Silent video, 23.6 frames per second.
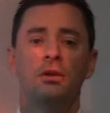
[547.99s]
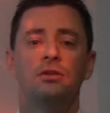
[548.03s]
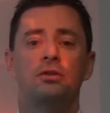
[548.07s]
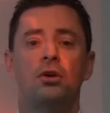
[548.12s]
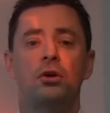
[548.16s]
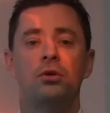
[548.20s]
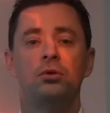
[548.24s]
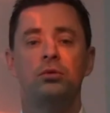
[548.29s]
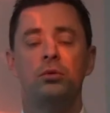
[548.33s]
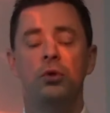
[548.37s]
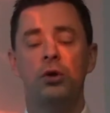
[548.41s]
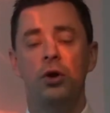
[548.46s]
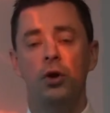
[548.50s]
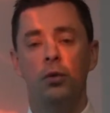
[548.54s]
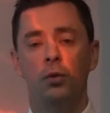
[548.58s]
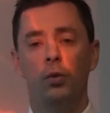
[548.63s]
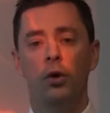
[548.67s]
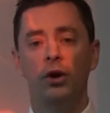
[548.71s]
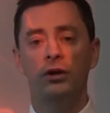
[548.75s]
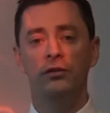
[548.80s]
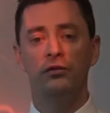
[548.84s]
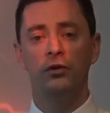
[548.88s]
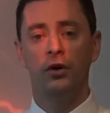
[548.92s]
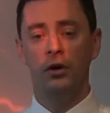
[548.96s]
So
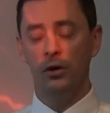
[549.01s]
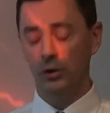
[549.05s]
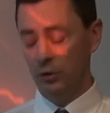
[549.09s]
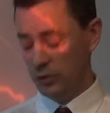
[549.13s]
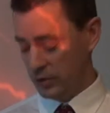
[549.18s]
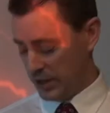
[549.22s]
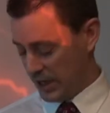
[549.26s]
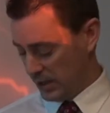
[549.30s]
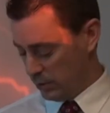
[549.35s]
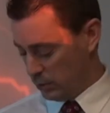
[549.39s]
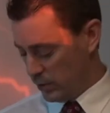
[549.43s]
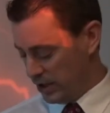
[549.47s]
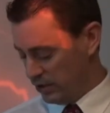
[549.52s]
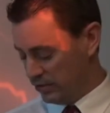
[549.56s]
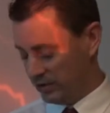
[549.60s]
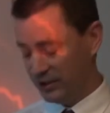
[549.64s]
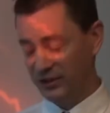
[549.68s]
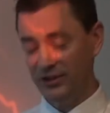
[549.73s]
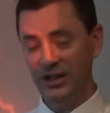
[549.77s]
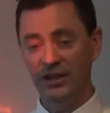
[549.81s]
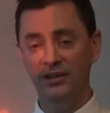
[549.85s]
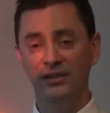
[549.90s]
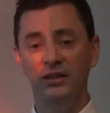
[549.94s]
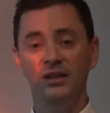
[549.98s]
what you've got to look at when you're
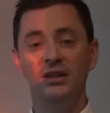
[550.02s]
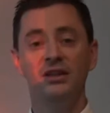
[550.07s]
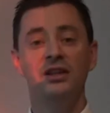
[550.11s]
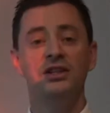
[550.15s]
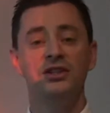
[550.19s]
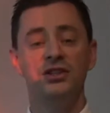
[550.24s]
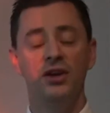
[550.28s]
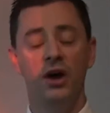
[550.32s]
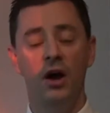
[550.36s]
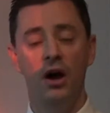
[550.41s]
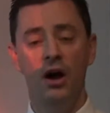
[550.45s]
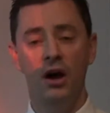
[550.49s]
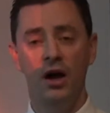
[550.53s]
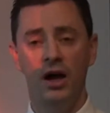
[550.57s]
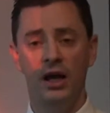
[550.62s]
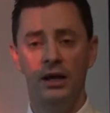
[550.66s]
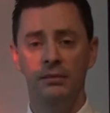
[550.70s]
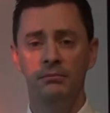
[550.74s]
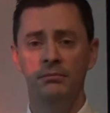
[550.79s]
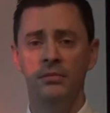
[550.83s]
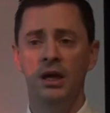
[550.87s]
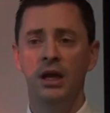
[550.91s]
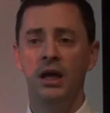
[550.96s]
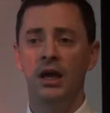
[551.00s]
assessing the
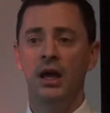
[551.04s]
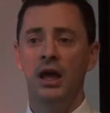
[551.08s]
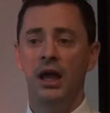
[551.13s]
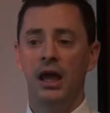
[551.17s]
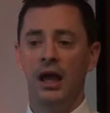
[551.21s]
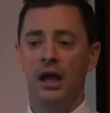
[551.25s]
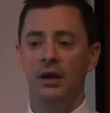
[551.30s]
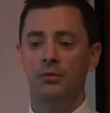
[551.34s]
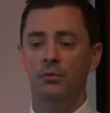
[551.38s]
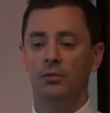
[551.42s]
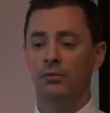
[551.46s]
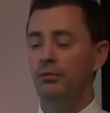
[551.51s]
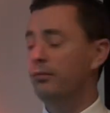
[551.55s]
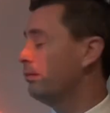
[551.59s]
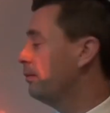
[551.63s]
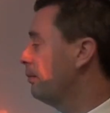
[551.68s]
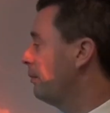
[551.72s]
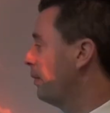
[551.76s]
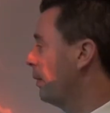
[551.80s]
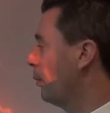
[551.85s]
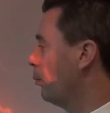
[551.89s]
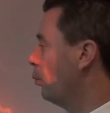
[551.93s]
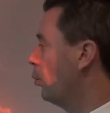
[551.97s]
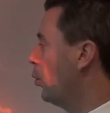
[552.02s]
time and
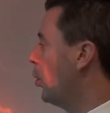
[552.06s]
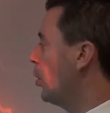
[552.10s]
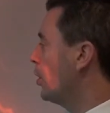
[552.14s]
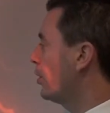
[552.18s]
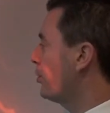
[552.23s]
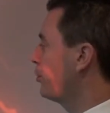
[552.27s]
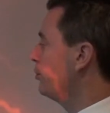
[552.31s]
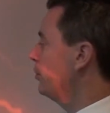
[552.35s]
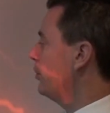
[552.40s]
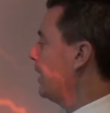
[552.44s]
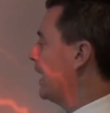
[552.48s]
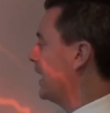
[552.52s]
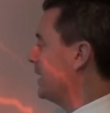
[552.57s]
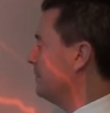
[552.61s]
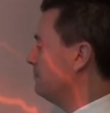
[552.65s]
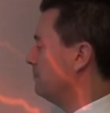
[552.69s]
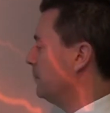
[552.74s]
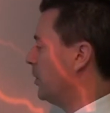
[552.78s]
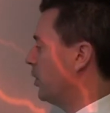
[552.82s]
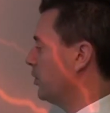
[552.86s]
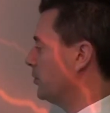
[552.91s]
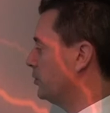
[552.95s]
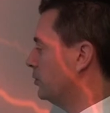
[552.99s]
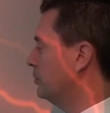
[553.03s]
work through a
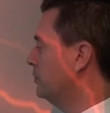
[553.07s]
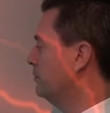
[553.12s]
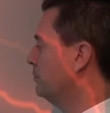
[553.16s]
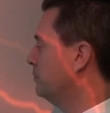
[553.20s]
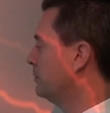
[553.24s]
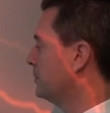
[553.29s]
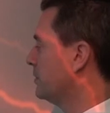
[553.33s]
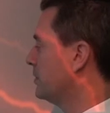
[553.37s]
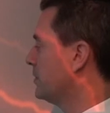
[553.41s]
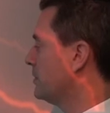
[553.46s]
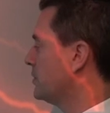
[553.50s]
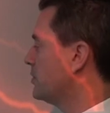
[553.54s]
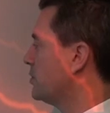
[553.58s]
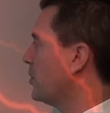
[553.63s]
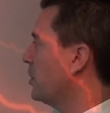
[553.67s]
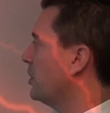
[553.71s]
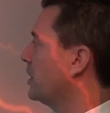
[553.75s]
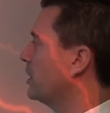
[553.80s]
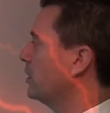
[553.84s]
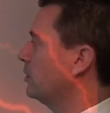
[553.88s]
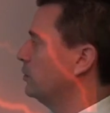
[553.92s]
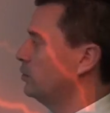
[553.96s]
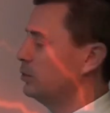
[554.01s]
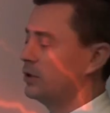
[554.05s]
model so
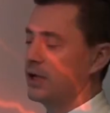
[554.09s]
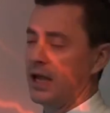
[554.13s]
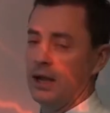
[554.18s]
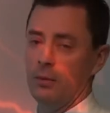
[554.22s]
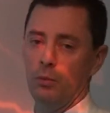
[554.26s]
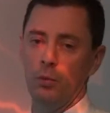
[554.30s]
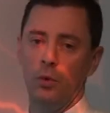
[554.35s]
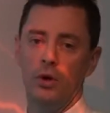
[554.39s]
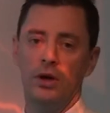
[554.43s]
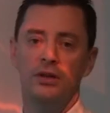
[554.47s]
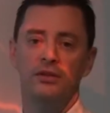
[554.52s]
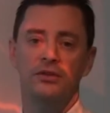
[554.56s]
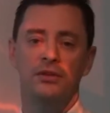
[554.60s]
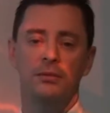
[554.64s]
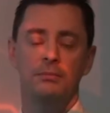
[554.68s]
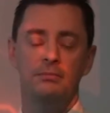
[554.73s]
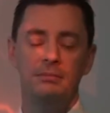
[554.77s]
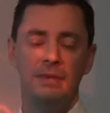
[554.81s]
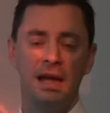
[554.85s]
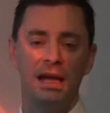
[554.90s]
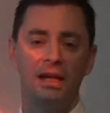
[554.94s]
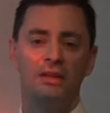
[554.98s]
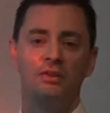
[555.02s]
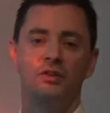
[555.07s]
you can look at what is the
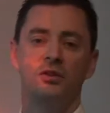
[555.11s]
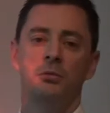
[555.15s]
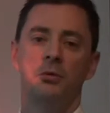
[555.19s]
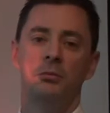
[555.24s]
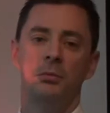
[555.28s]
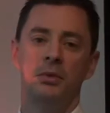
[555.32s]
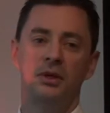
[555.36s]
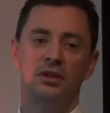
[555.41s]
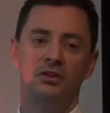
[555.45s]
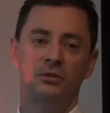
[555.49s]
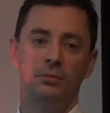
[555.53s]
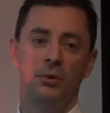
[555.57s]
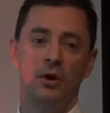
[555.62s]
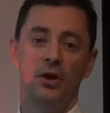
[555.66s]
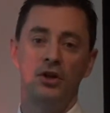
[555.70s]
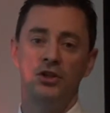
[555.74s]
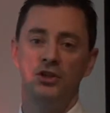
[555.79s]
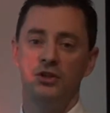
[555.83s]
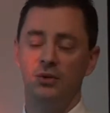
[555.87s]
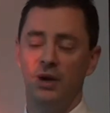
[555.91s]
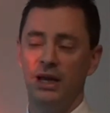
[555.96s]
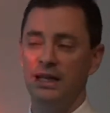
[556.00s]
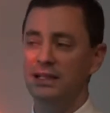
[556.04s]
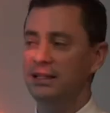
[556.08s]
maximum
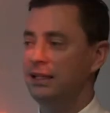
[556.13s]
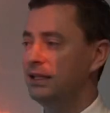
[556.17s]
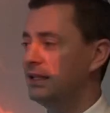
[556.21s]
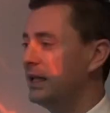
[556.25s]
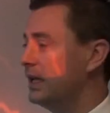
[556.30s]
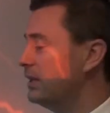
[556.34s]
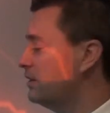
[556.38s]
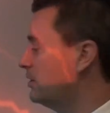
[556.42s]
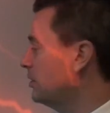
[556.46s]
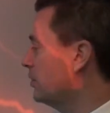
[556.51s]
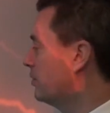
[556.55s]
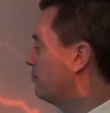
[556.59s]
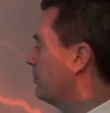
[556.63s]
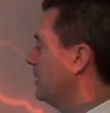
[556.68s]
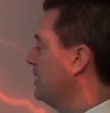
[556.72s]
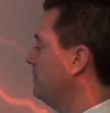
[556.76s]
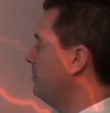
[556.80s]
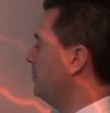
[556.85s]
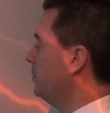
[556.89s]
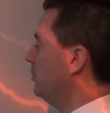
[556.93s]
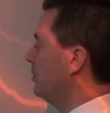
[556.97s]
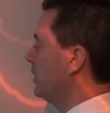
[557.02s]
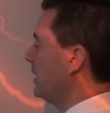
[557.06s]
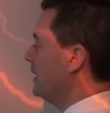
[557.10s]
exposure to actually get to the
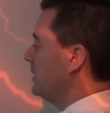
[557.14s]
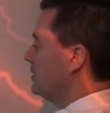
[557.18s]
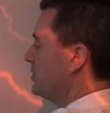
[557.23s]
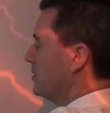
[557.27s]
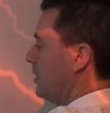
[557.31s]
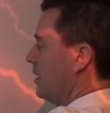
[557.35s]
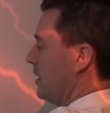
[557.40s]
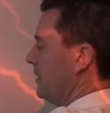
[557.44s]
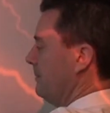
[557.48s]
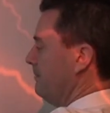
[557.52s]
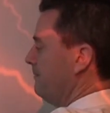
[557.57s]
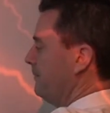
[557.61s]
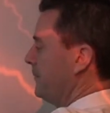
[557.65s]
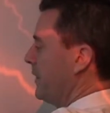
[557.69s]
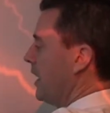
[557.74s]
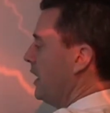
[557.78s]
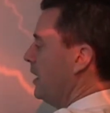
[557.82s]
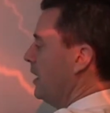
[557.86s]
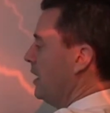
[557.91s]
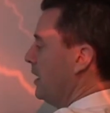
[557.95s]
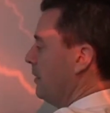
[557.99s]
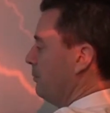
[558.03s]
rebuilding time.